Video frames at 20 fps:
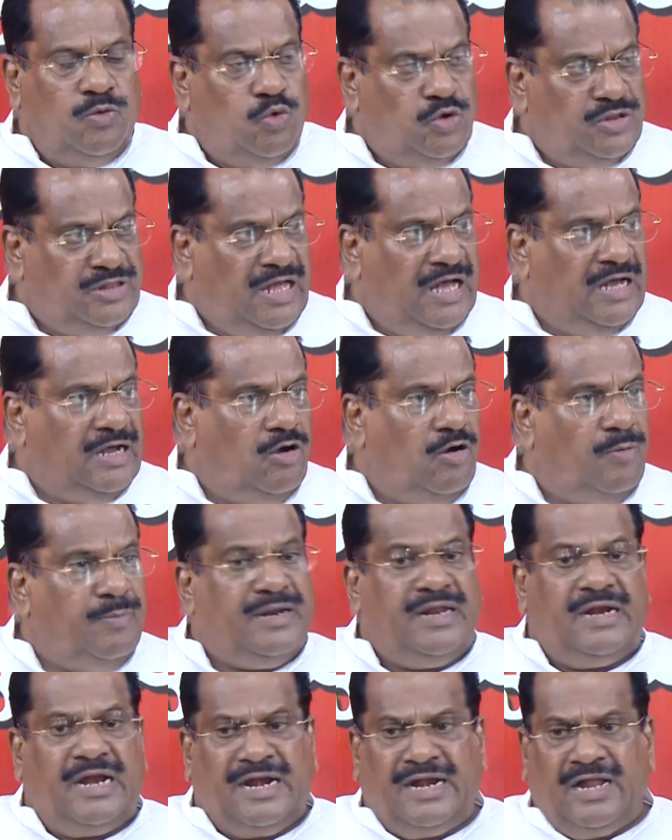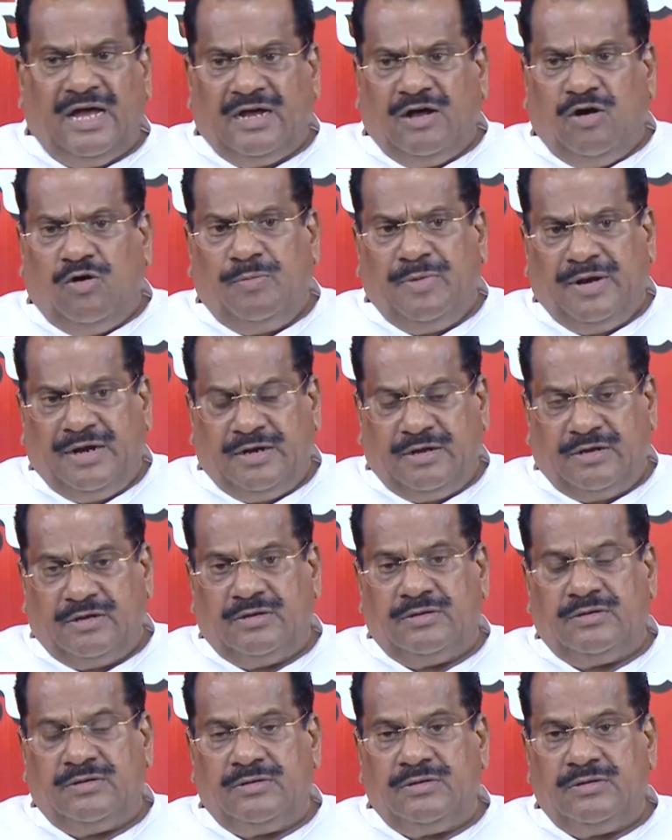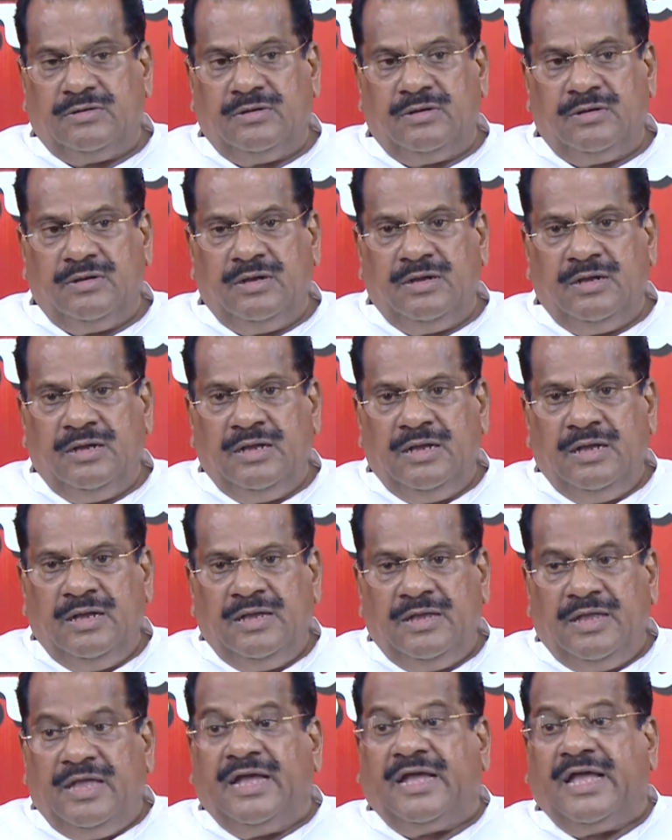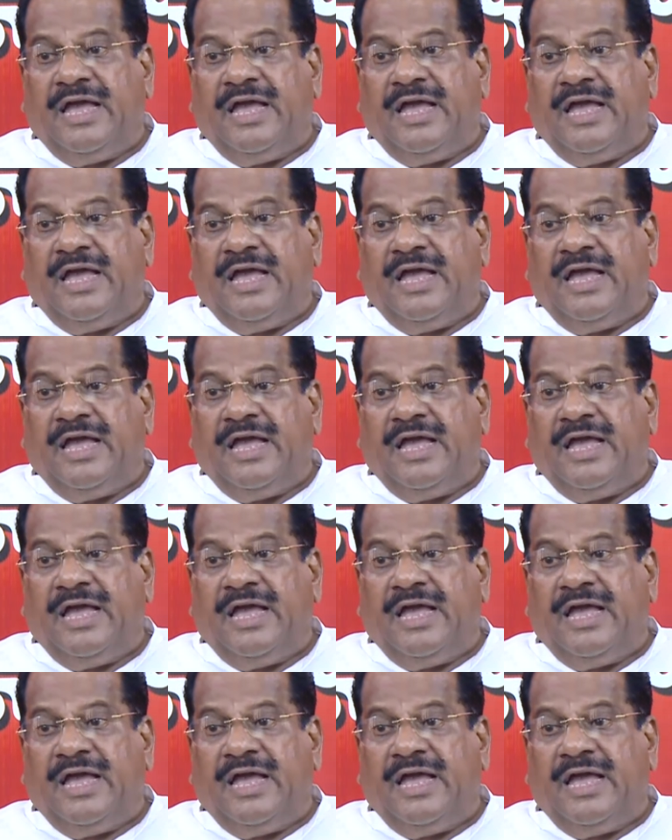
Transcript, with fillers: One government and one government. This